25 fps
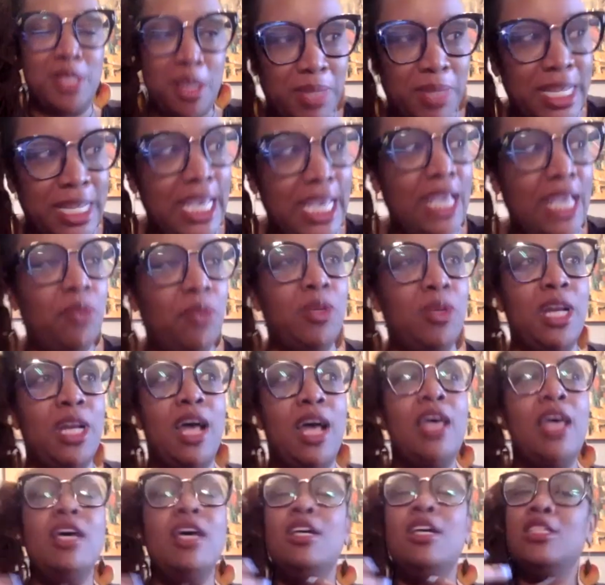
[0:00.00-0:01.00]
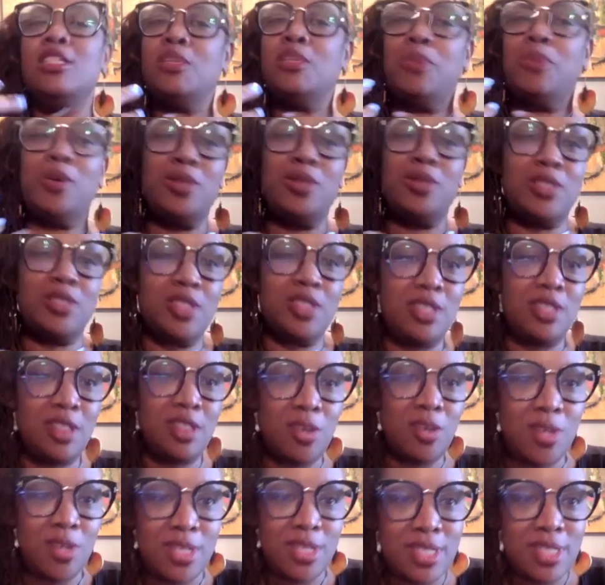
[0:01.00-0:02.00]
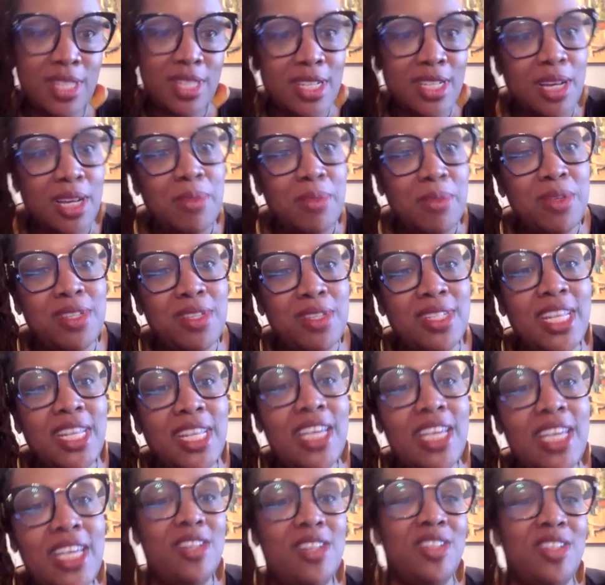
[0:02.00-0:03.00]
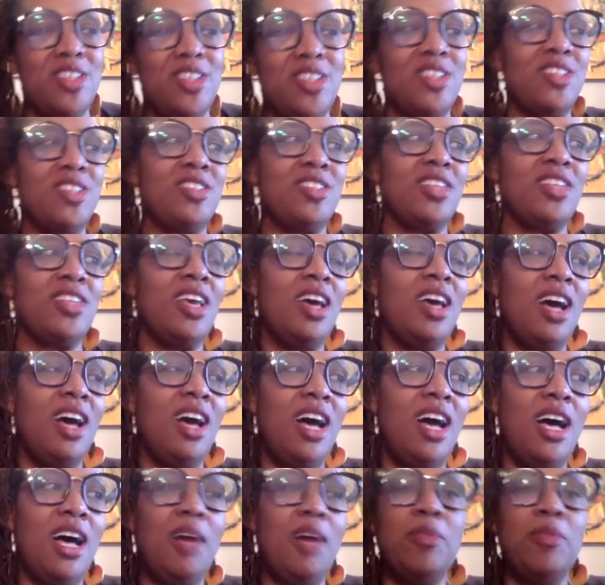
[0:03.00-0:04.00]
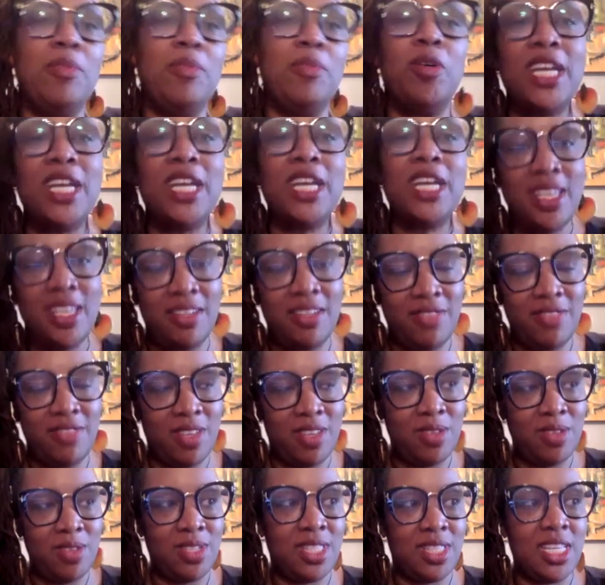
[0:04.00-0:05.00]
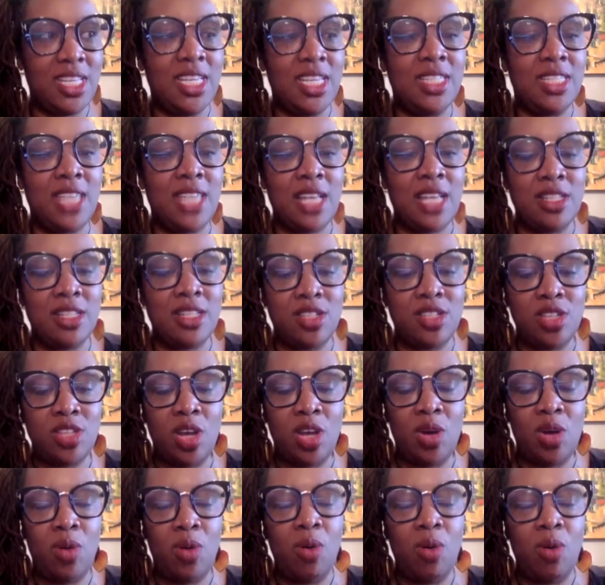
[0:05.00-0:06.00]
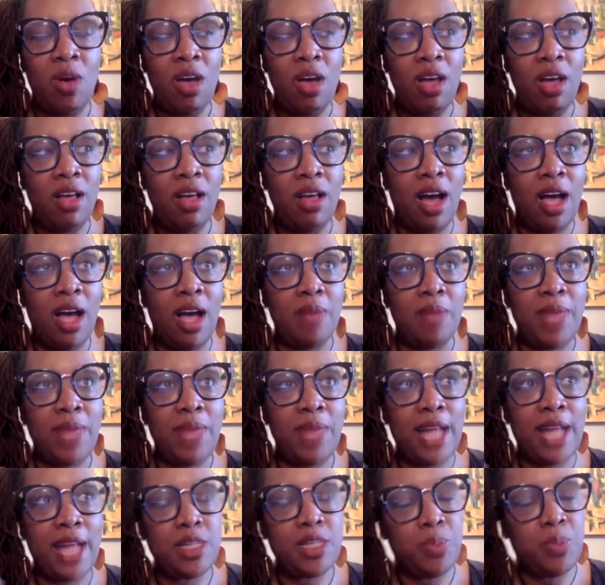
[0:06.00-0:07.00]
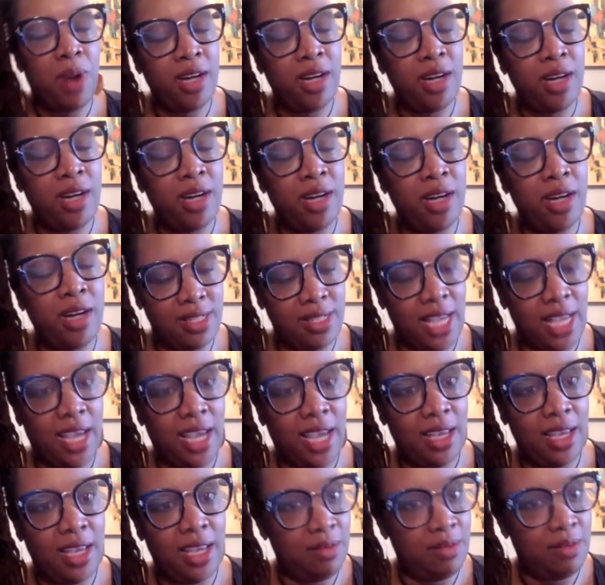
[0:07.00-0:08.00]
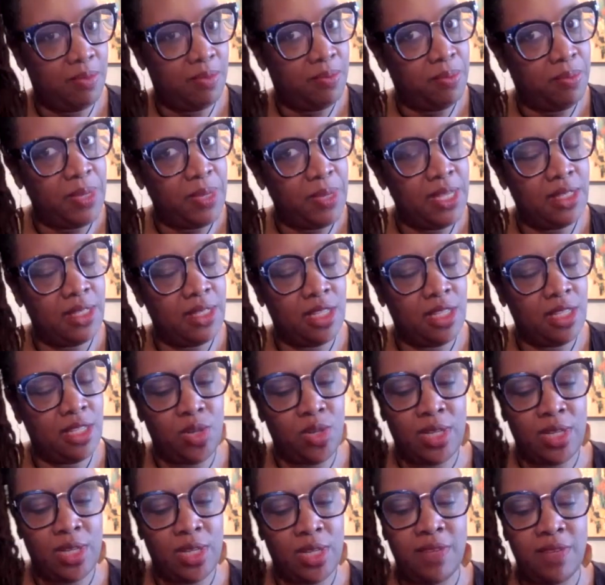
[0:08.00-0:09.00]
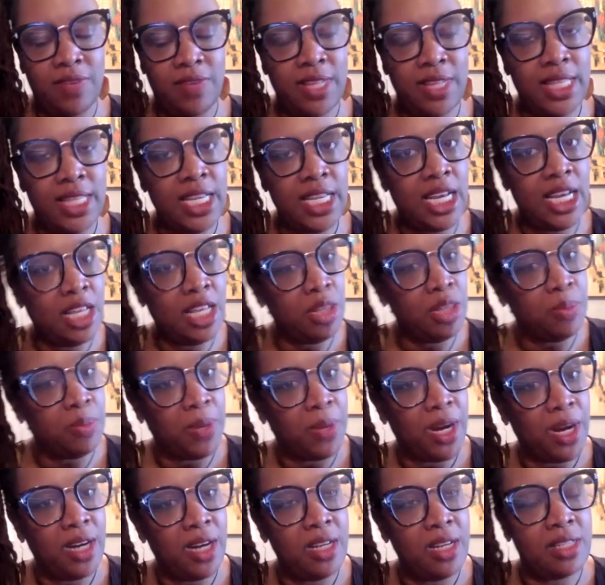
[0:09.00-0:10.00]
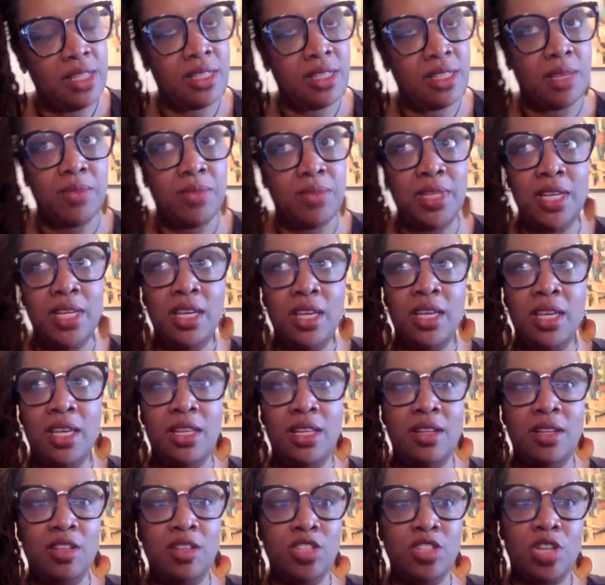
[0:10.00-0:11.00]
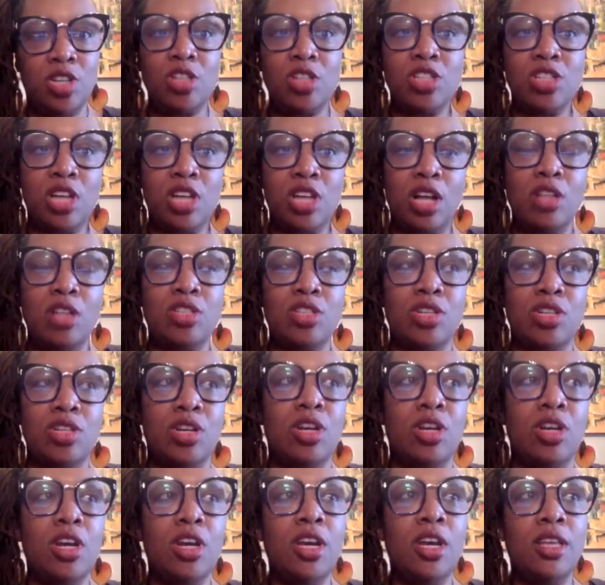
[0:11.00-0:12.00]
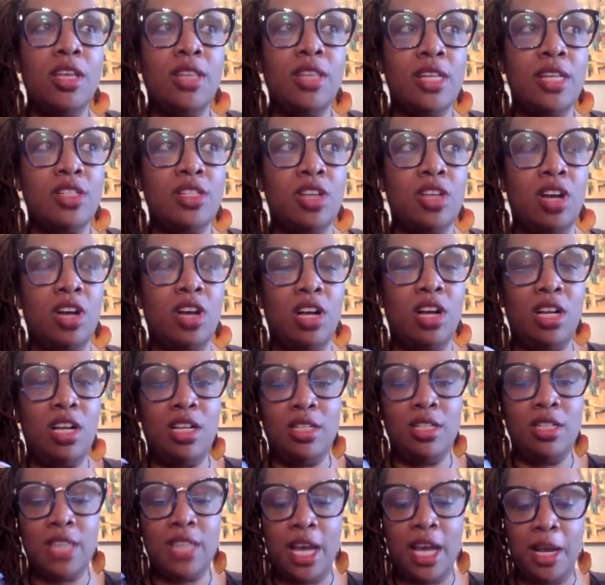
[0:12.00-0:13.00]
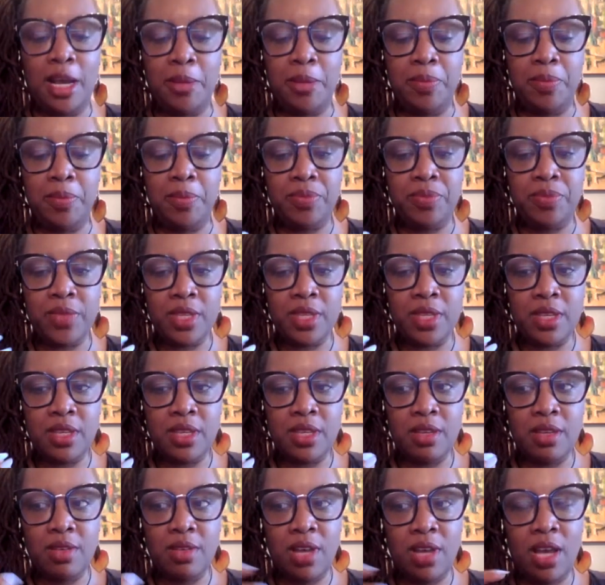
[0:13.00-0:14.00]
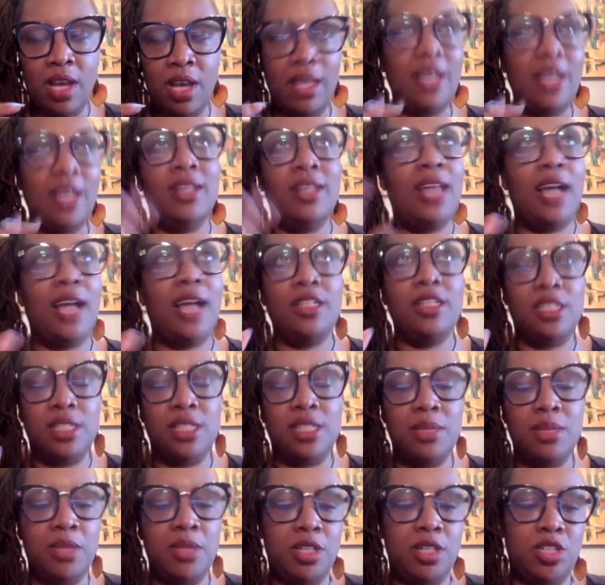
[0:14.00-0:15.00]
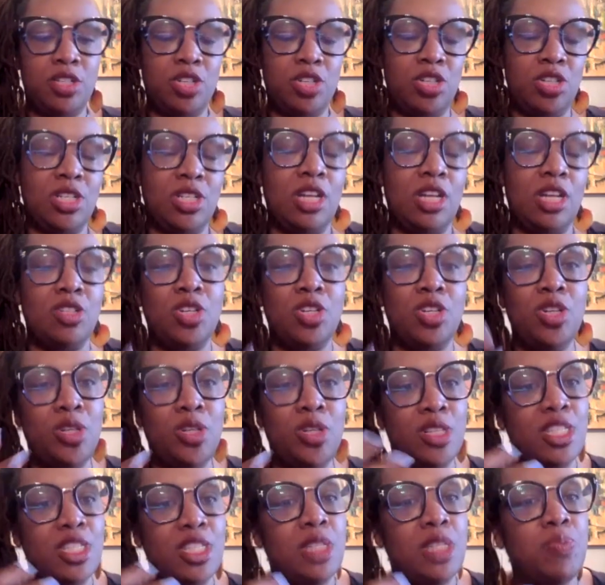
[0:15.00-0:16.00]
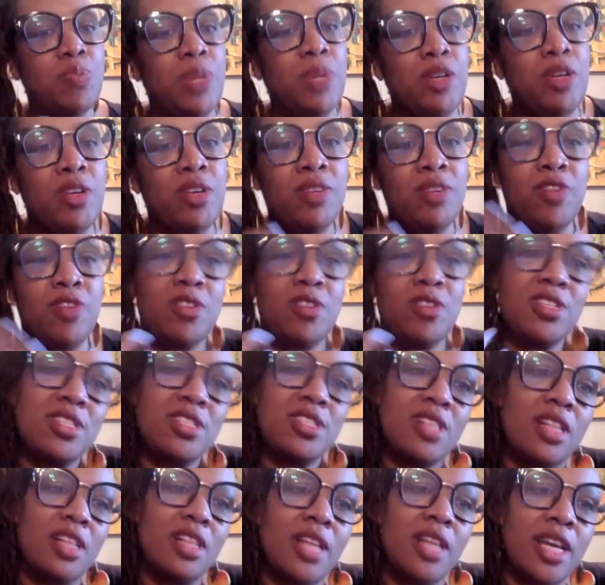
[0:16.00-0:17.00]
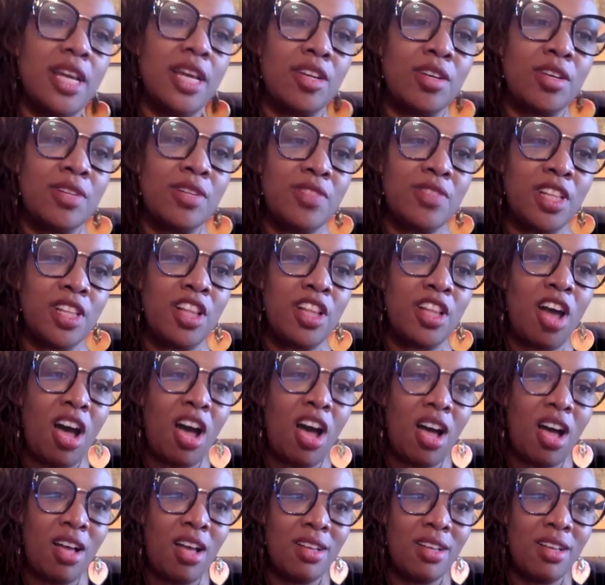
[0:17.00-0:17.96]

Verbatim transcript: complain. We're not supposed to notice the double standards uh-huh. um, or any of those things. And so um, that's part of that second piece that you identified. The other part is something in church culture that's called um, and not just limited to church culture, you know, the spirit versus the letter of the law.